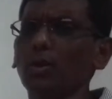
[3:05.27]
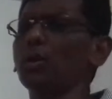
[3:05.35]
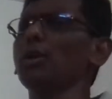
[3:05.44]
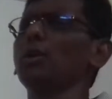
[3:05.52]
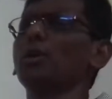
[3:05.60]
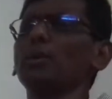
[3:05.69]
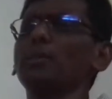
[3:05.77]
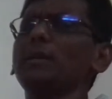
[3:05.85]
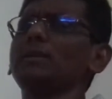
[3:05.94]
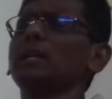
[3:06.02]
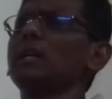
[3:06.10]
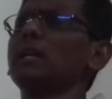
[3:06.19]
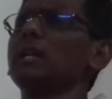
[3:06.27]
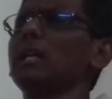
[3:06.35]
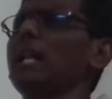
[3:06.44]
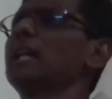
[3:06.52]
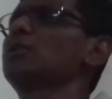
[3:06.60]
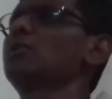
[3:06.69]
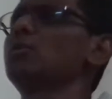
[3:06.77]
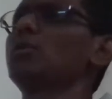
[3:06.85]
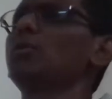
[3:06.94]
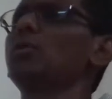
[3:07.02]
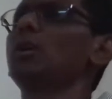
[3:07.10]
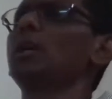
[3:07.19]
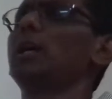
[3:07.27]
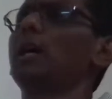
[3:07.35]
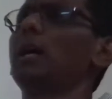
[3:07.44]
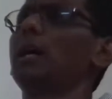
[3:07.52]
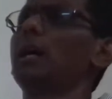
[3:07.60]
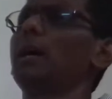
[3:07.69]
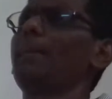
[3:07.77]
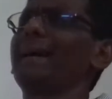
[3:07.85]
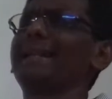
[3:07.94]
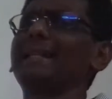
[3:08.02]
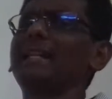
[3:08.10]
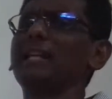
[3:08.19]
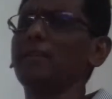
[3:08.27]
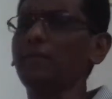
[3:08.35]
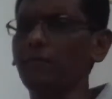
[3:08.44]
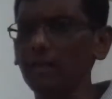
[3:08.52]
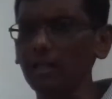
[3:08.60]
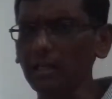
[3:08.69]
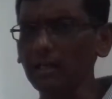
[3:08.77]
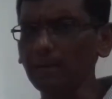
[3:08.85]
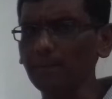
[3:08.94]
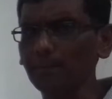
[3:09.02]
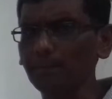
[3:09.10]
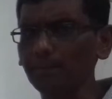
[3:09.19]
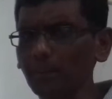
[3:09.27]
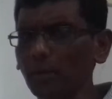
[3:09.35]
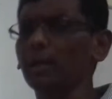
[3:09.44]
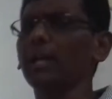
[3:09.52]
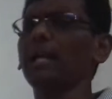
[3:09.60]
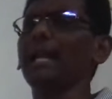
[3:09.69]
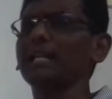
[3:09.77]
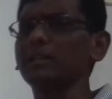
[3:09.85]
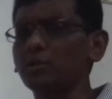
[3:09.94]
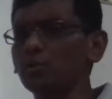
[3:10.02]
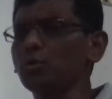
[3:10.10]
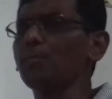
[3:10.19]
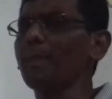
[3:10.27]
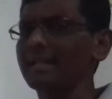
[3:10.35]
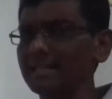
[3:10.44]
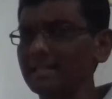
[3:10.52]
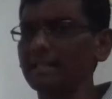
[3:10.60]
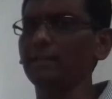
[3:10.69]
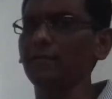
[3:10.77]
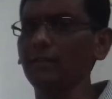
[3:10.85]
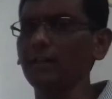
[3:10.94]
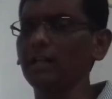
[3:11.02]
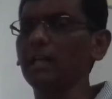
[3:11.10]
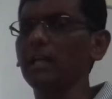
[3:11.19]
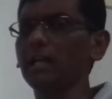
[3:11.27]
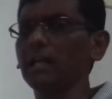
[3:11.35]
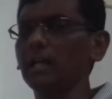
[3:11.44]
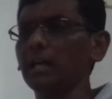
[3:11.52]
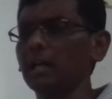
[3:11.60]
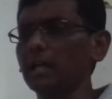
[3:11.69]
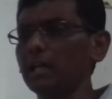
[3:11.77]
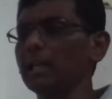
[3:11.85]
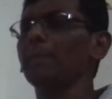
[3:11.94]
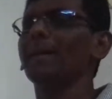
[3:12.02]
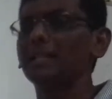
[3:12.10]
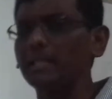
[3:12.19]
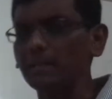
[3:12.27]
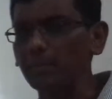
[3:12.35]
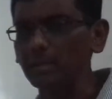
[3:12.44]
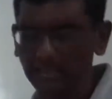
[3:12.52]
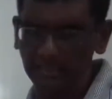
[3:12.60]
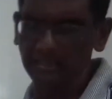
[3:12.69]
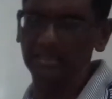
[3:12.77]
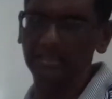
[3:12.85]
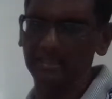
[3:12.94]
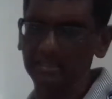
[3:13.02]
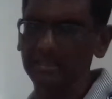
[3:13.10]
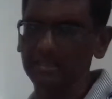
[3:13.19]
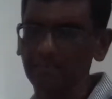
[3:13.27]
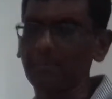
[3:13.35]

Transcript: Solenoid means electromagnetic field. Okay, electromagnetic field in a multiple turns.